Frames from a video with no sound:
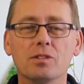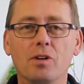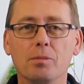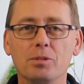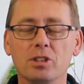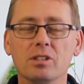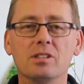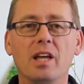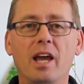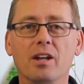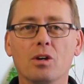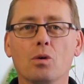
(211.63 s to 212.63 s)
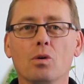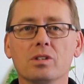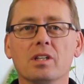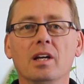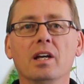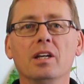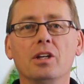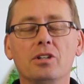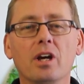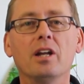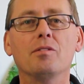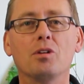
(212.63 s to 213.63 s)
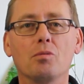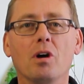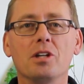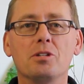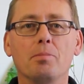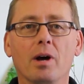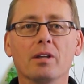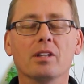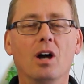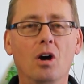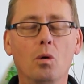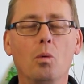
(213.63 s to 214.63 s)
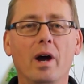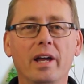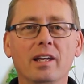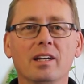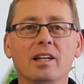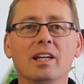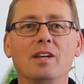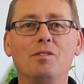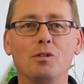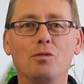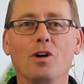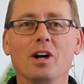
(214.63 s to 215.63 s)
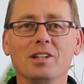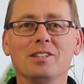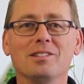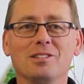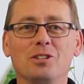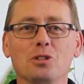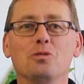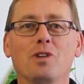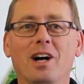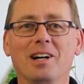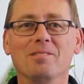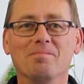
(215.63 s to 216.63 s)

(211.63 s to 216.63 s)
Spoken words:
of options, and of course, you don't have to ride your bike the whole way if you find it too far.